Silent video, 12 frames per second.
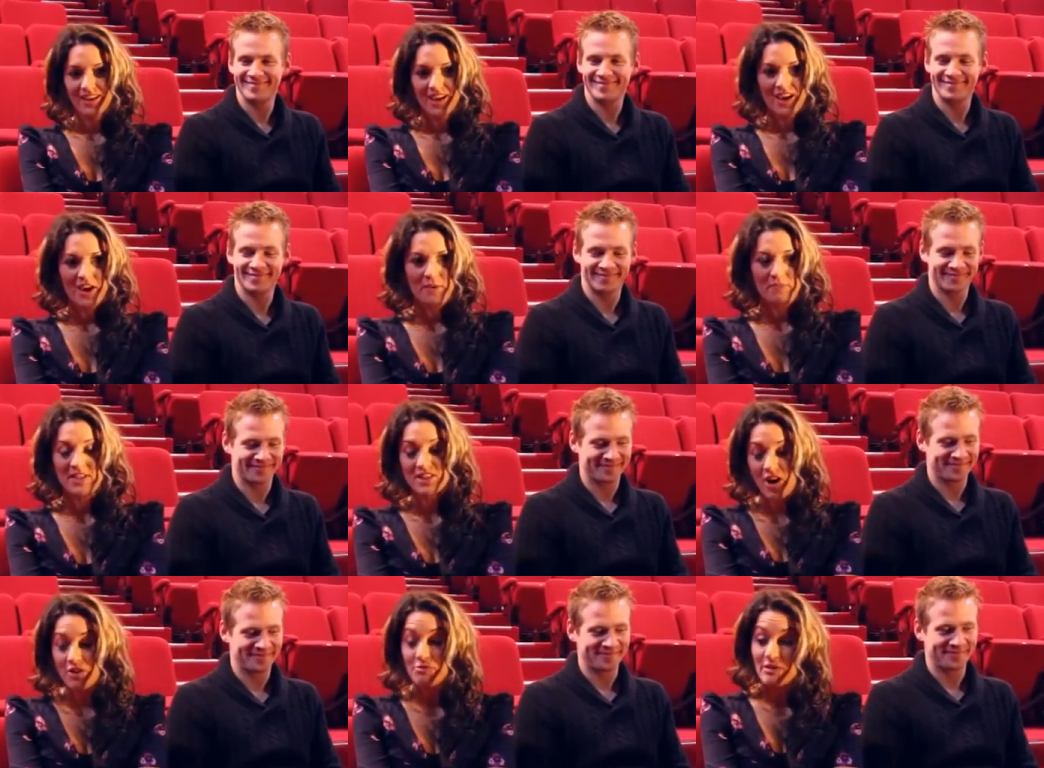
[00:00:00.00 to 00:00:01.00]
Speaker 1: Um, it's
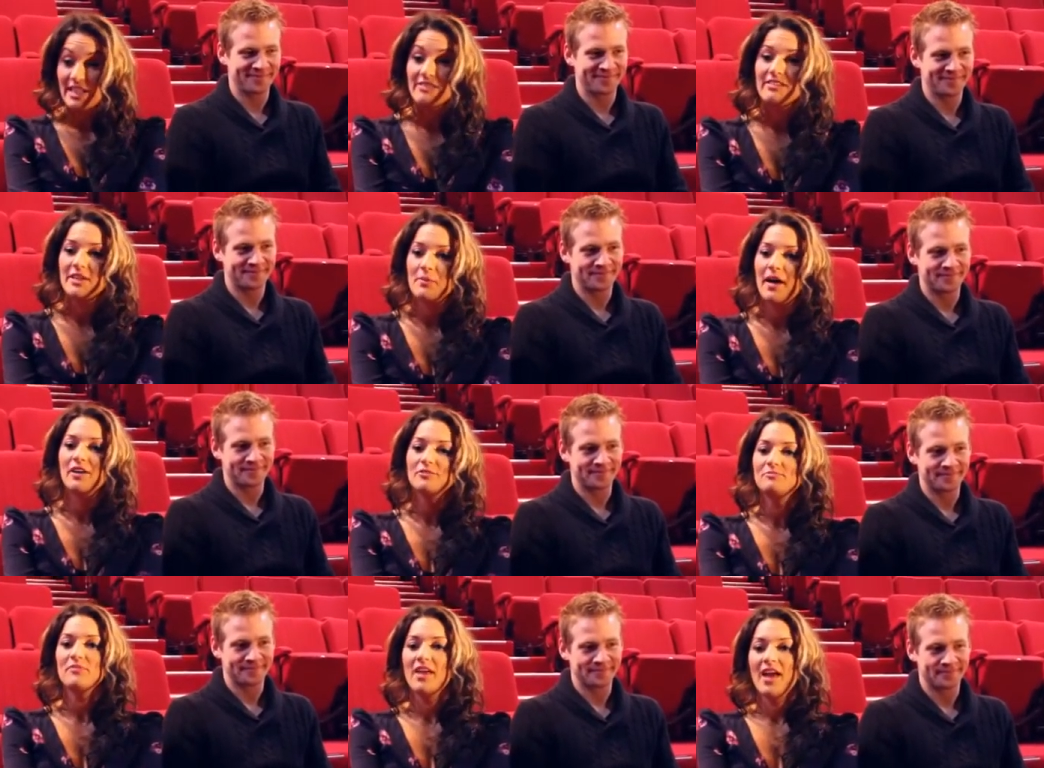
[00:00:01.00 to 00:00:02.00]
going really, really
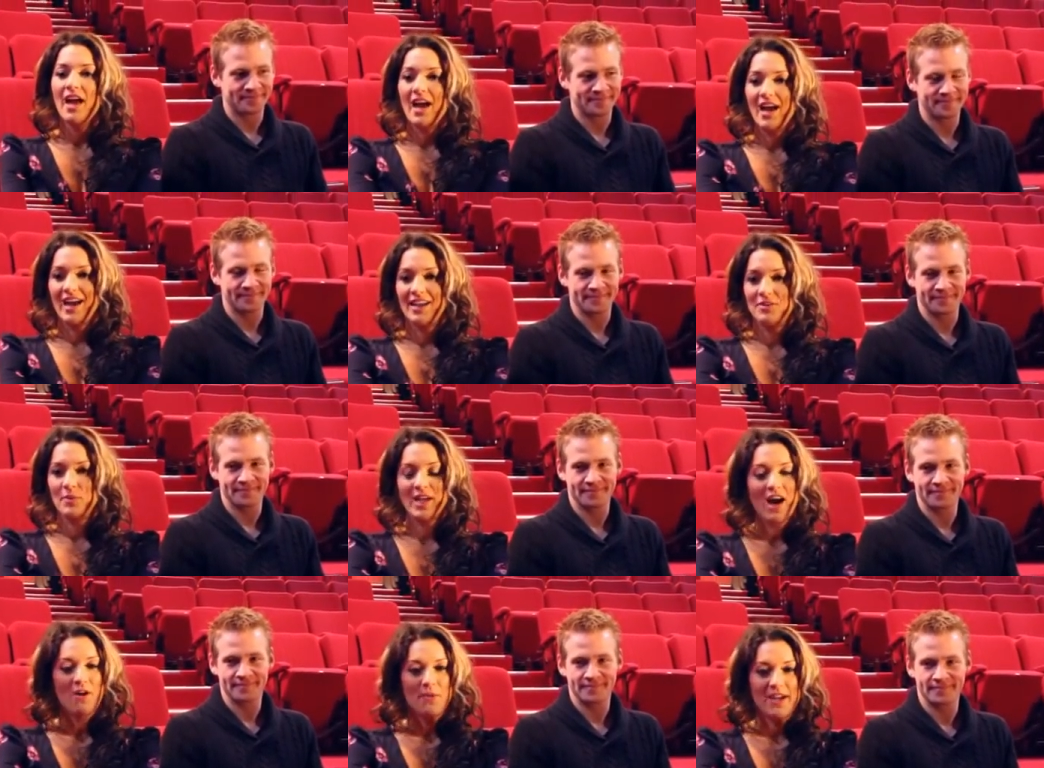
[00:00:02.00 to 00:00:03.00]
well and we
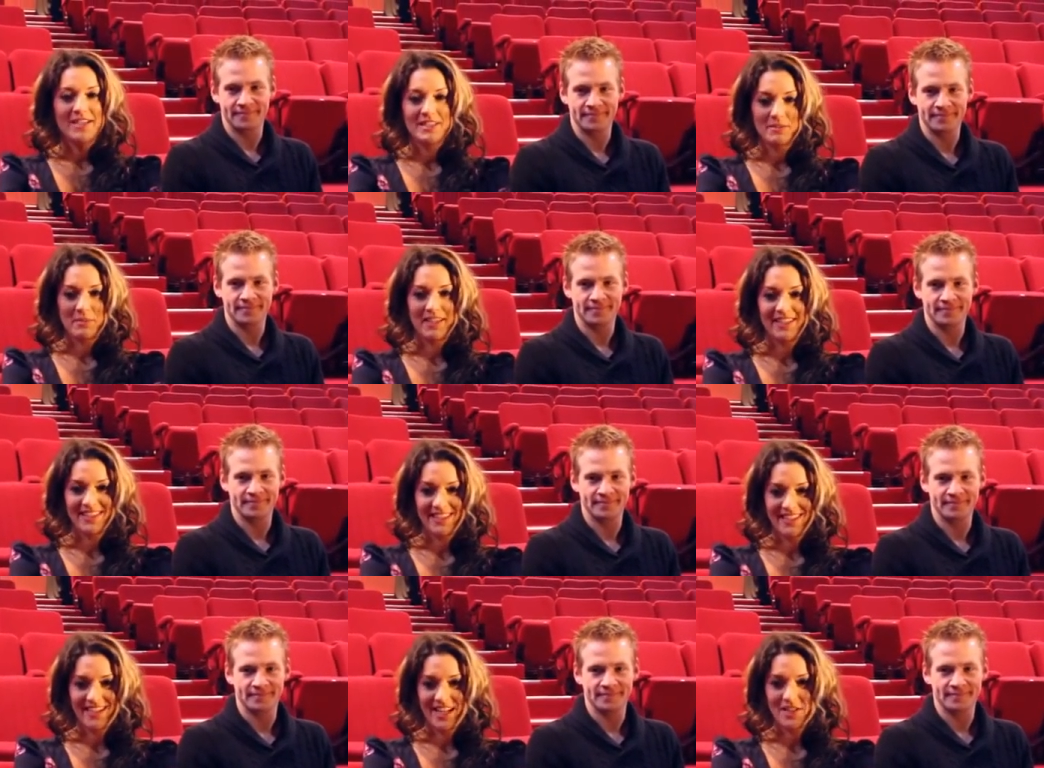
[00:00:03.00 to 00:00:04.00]
can't wait to be in the
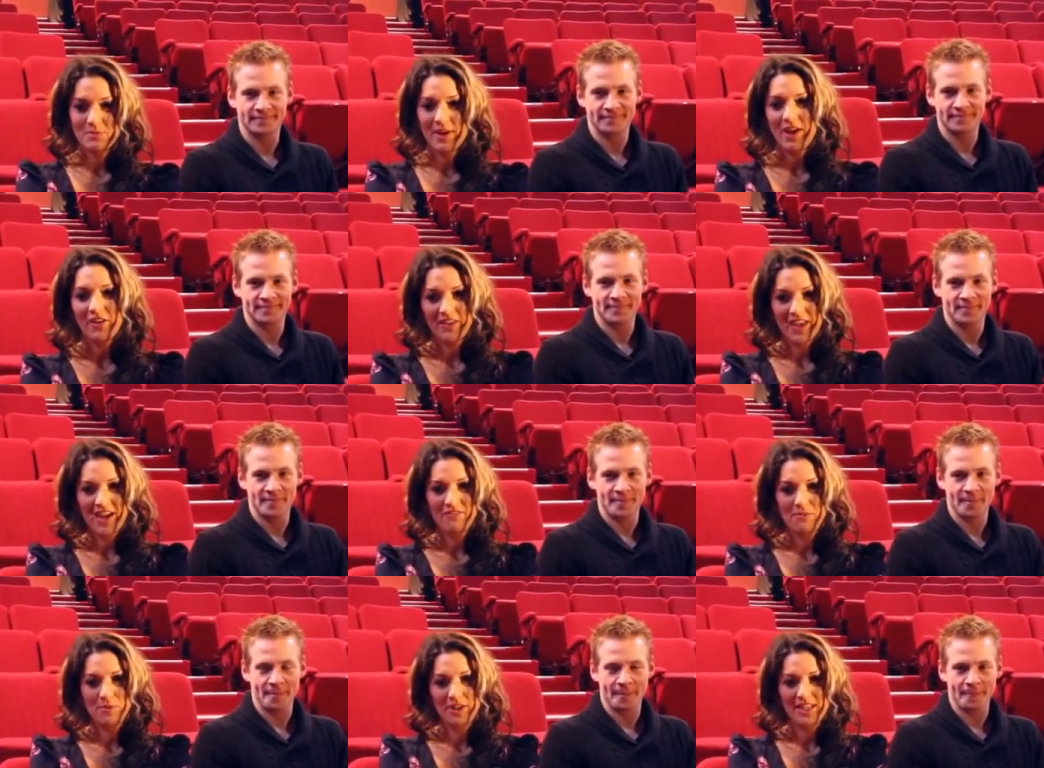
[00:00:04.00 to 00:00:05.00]
theatre next week. I think
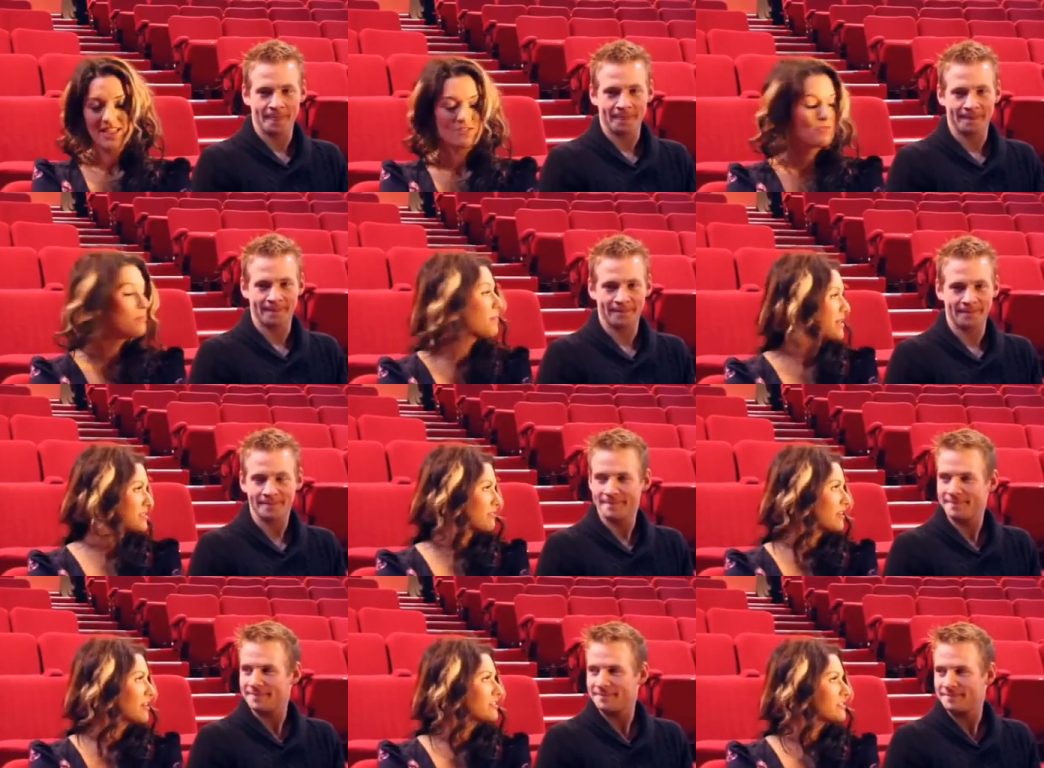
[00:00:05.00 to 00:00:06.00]
everybody, there's a real buzz at
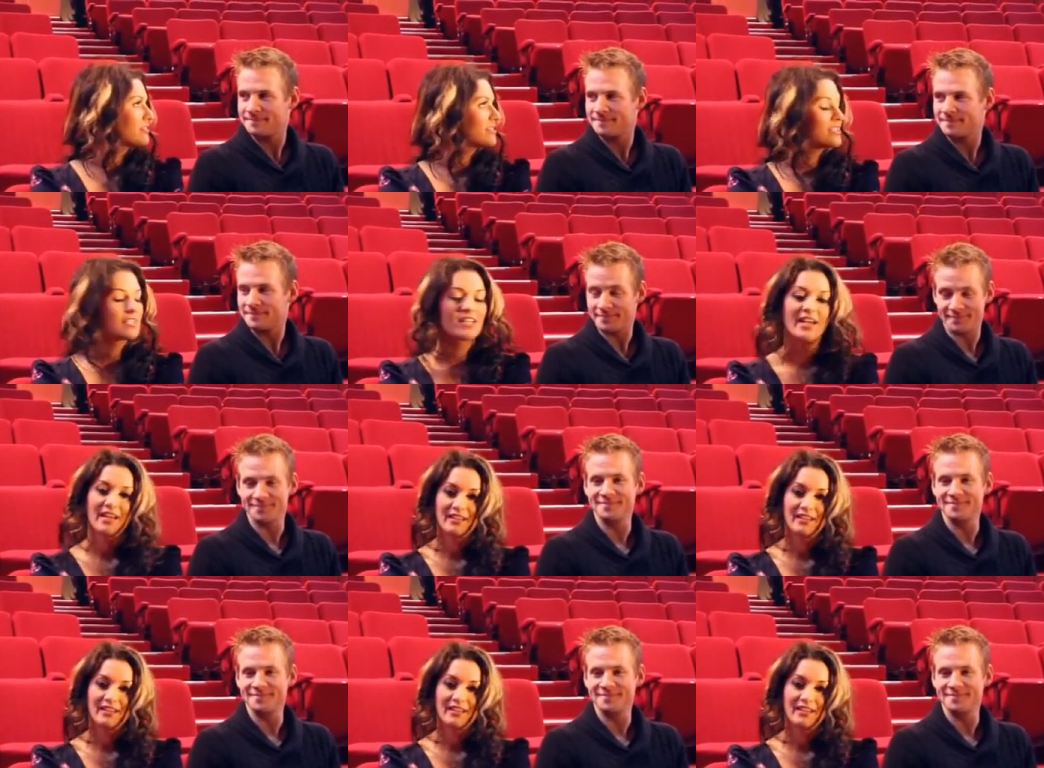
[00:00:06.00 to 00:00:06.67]
rehearsals, isn't there?